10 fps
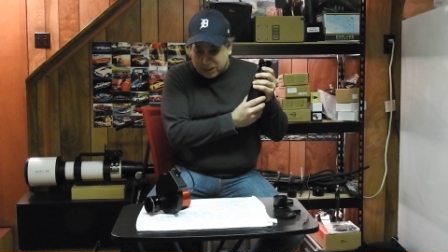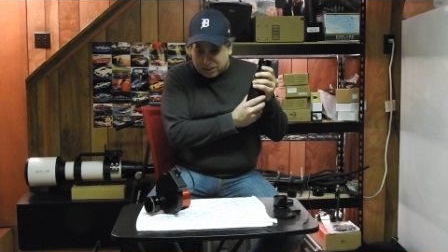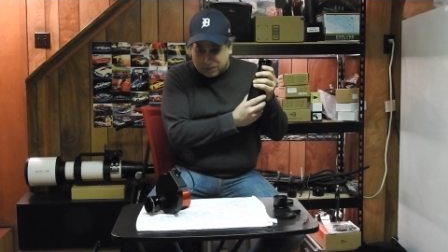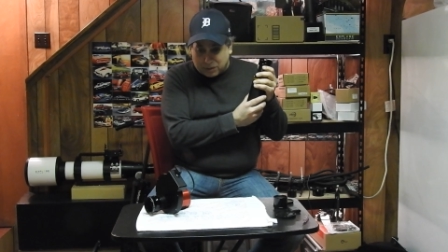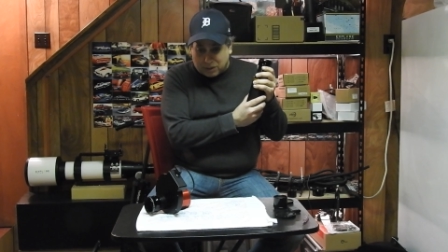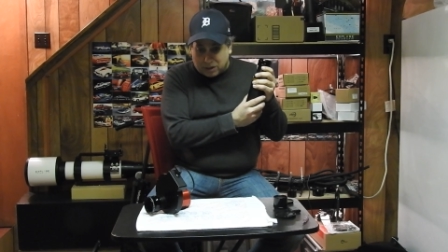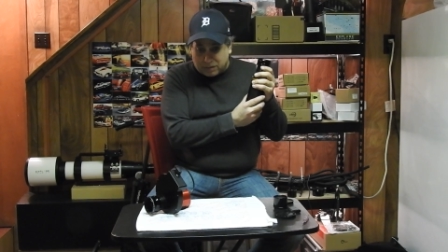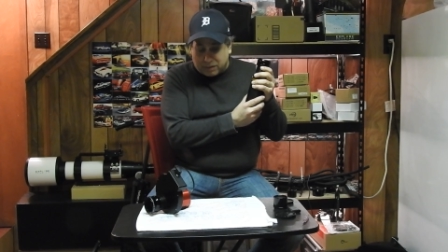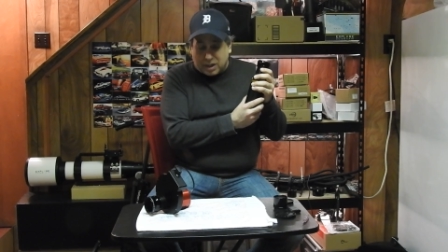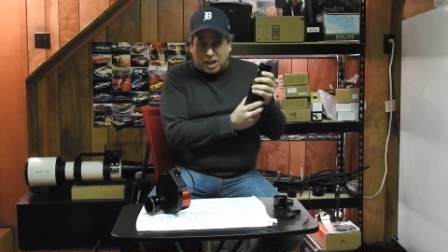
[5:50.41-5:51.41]
So uh,
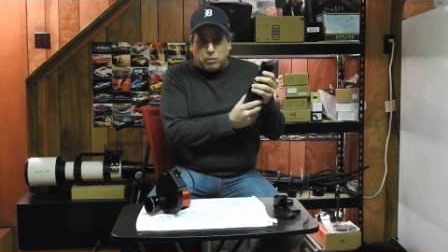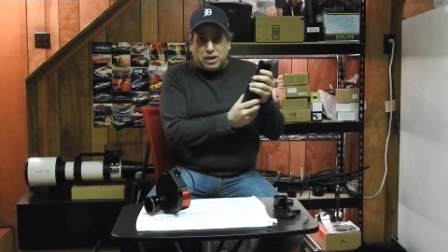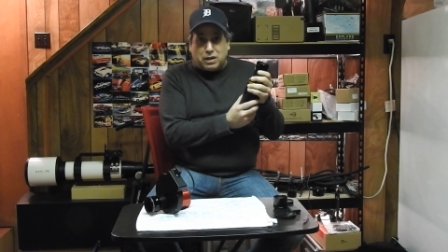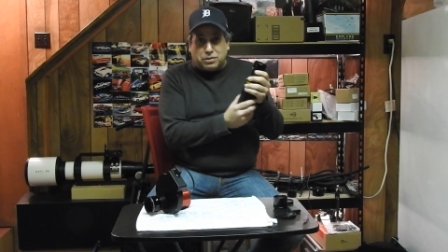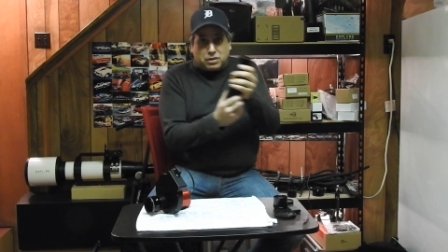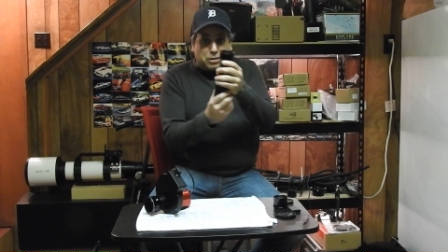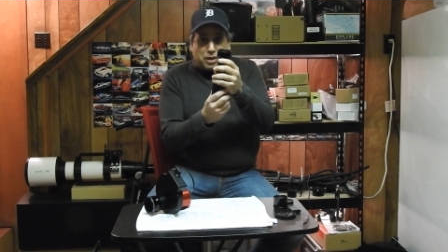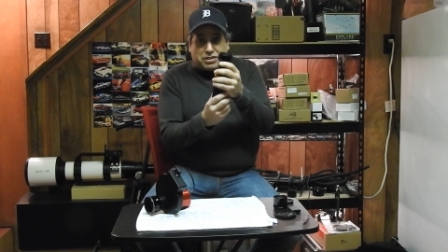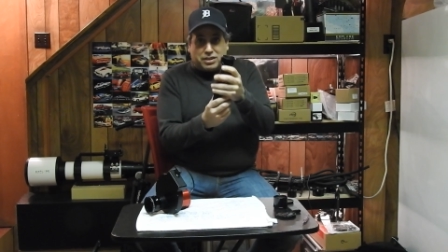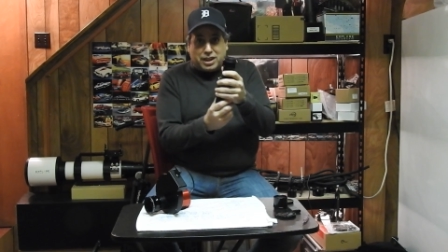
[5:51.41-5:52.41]
anyone else who doesn't
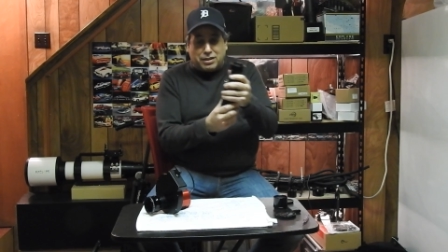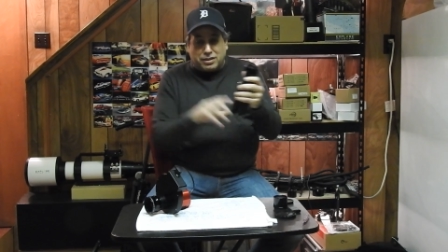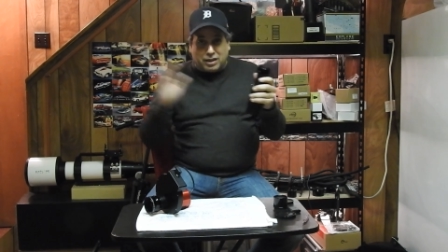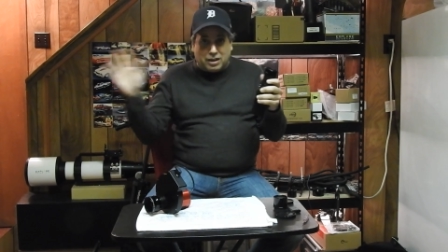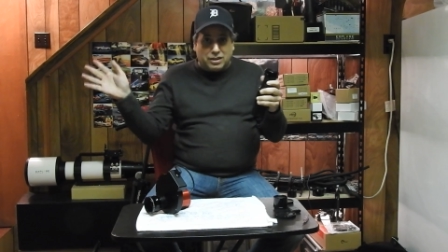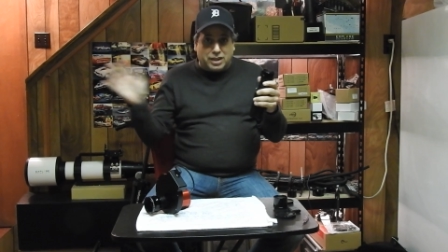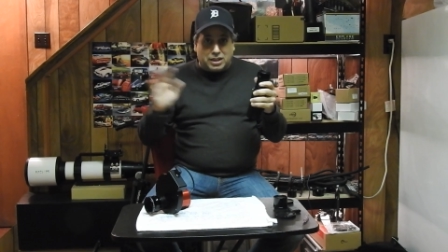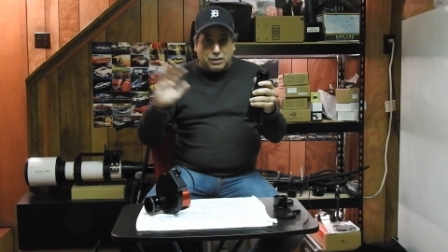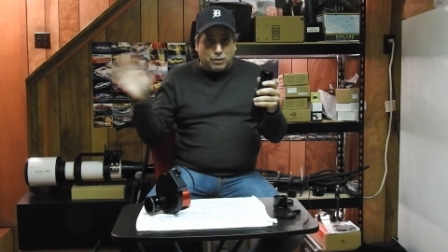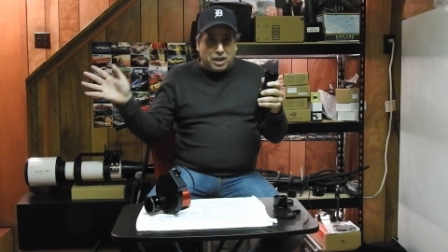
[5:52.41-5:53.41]
want to see that, uh,
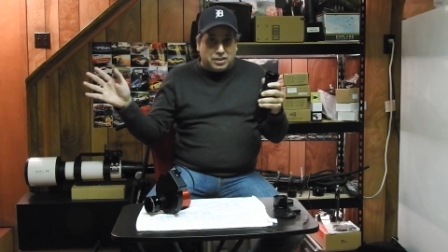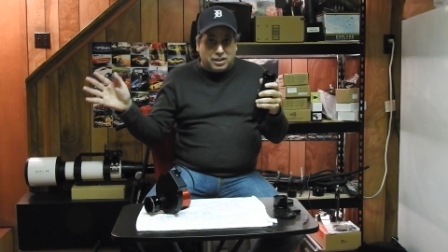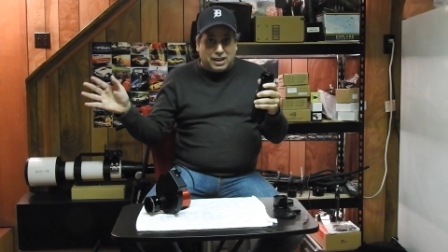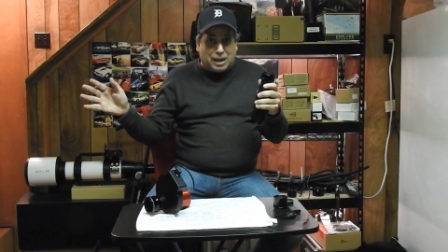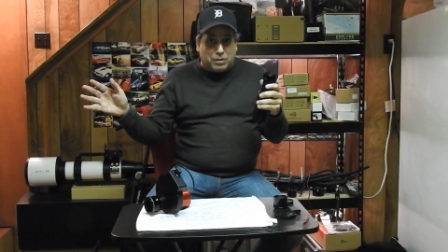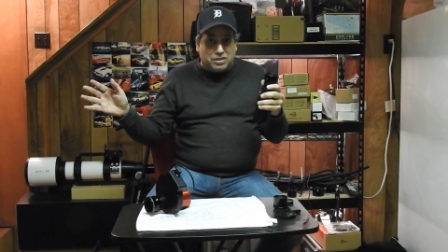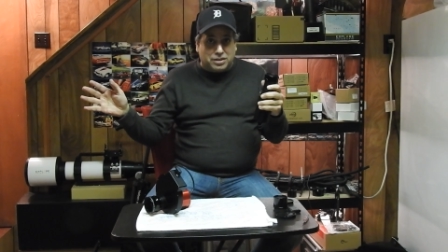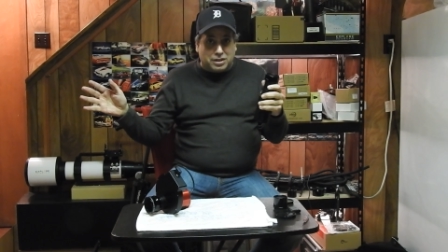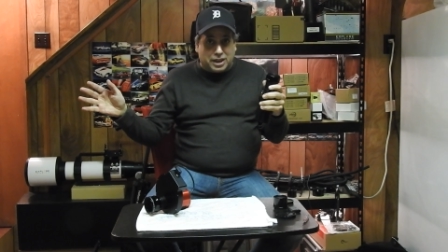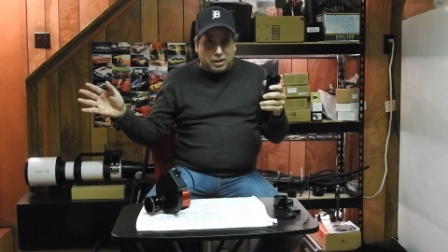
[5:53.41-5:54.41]
thanks for watching, and I will
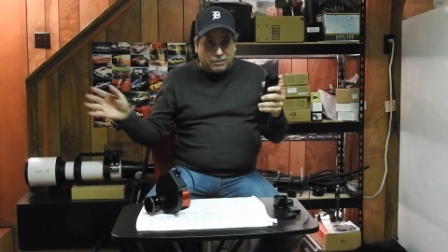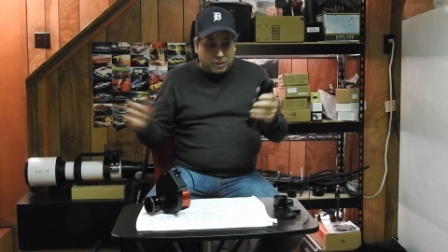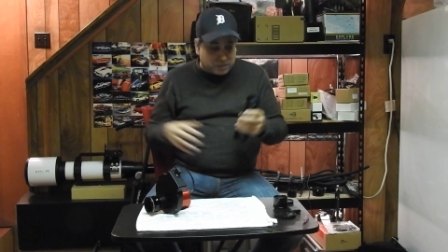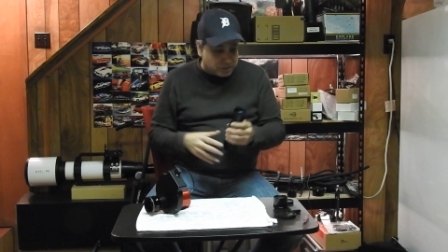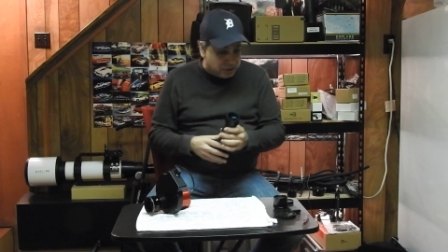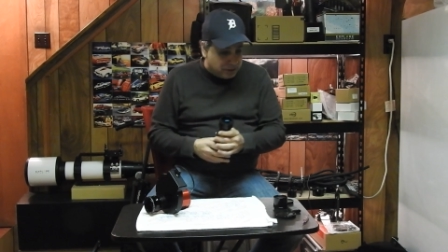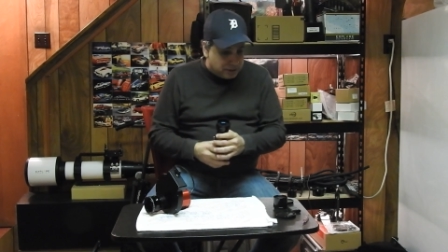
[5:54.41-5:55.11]
see you later, folks.